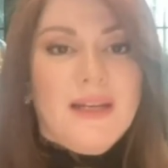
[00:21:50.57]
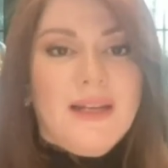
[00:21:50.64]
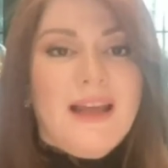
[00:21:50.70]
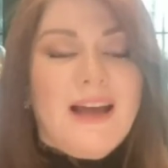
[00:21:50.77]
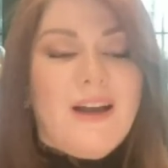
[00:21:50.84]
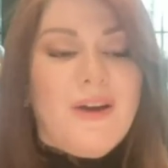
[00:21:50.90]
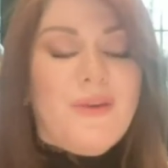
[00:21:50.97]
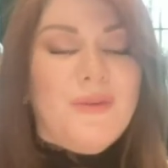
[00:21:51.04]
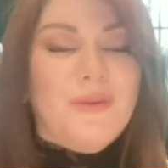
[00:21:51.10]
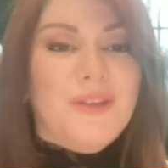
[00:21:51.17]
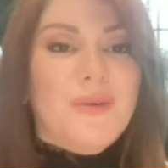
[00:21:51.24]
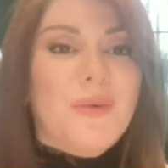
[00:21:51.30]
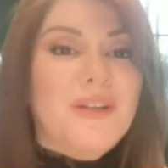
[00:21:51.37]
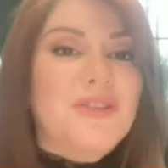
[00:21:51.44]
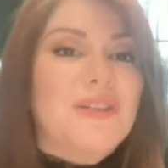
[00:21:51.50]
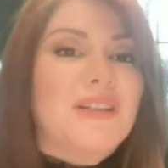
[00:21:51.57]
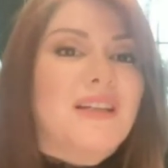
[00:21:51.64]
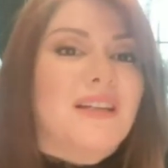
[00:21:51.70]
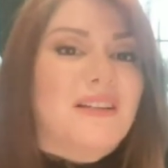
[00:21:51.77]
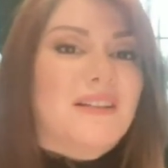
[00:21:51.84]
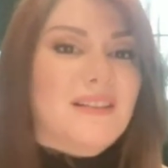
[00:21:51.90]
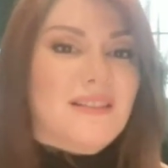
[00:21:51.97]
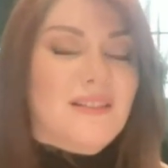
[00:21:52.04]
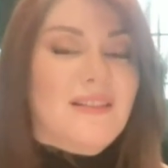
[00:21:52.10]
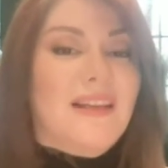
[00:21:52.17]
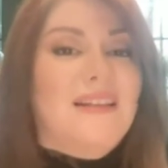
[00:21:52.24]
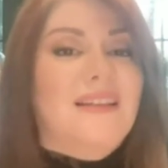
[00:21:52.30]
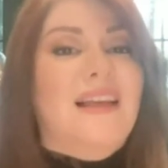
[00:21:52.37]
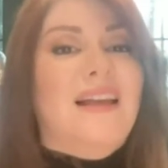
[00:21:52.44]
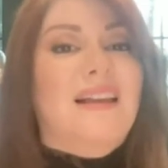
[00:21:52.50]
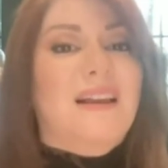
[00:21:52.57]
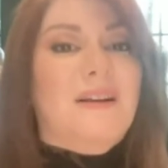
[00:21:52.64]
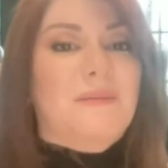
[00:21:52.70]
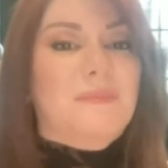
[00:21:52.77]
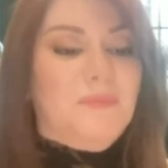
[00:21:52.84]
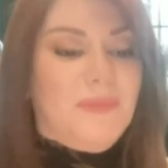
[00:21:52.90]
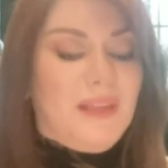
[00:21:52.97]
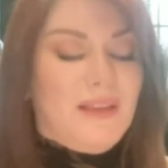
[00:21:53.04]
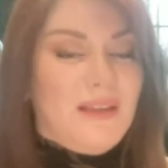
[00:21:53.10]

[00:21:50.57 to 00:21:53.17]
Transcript: Now, the question here is to Daniela.